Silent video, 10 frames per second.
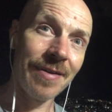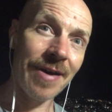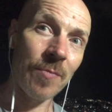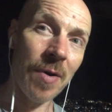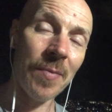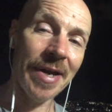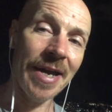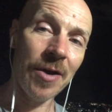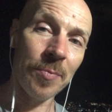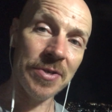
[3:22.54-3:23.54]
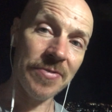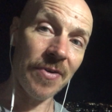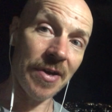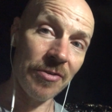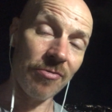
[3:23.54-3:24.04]
one way to help us
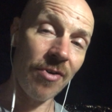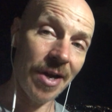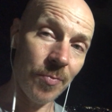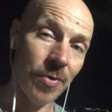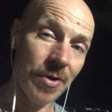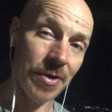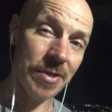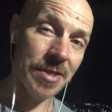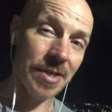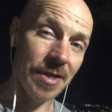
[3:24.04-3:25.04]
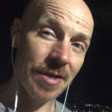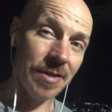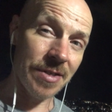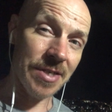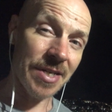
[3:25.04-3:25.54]
find the right words
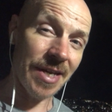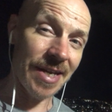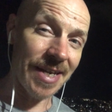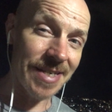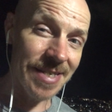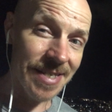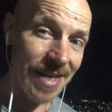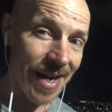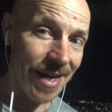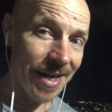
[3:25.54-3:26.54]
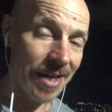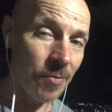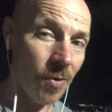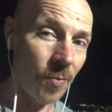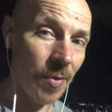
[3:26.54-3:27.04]
to say exactly
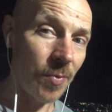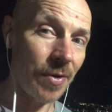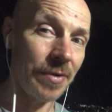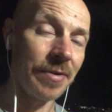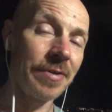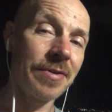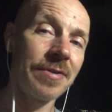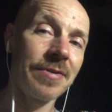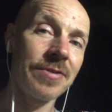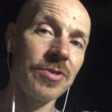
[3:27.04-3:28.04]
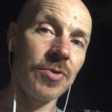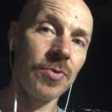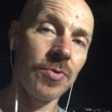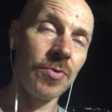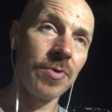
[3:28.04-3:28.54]
what we want
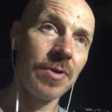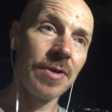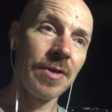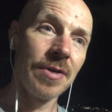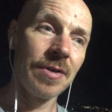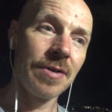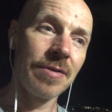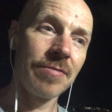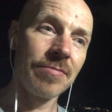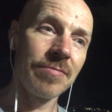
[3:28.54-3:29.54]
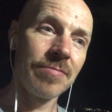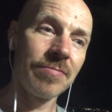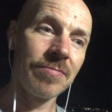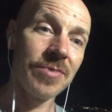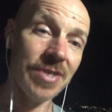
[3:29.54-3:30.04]
to
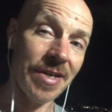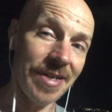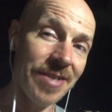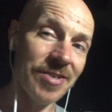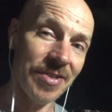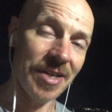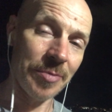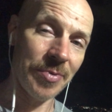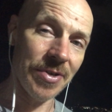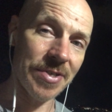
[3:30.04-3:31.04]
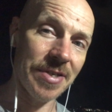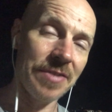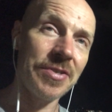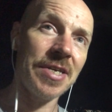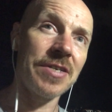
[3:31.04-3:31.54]
say to the other person, in
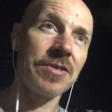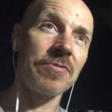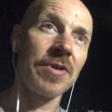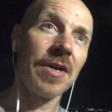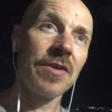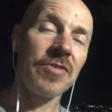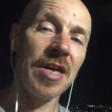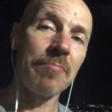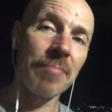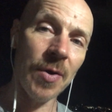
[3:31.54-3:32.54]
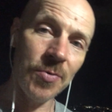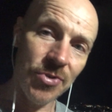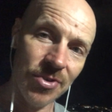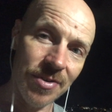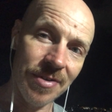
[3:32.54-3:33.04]
the sense of the
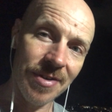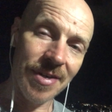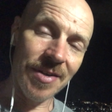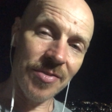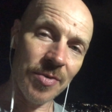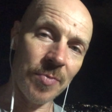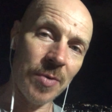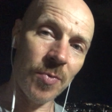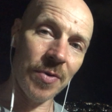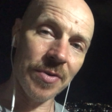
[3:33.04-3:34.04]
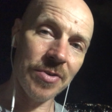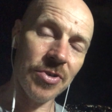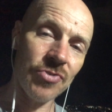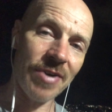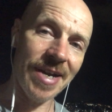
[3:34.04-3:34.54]
emotion that we want to
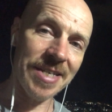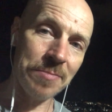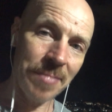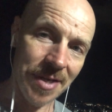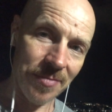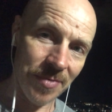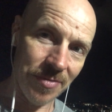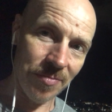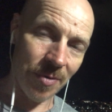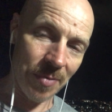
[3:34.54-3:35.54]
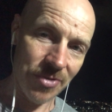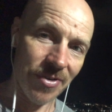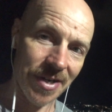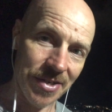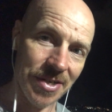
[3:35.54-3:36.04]
transmit with what we're
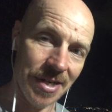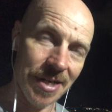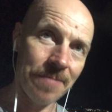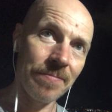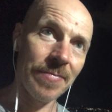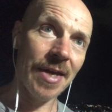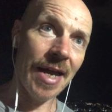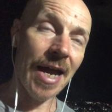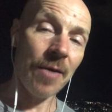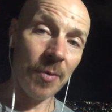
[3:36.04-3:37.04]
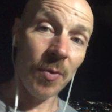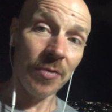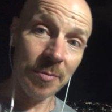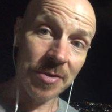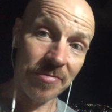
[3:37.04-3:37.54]
trying to say, how we want
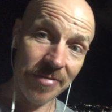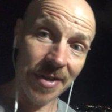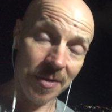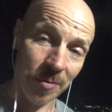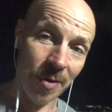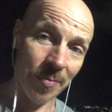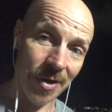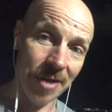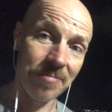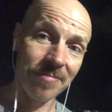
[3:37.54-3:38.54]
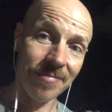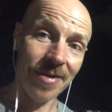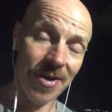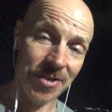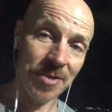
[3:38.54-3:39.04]
them to feel when we
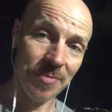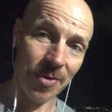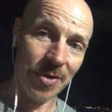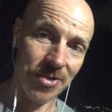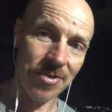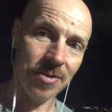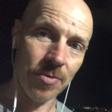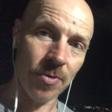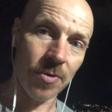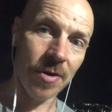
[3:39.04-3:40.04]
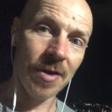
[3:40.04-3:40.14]
ask them the question, or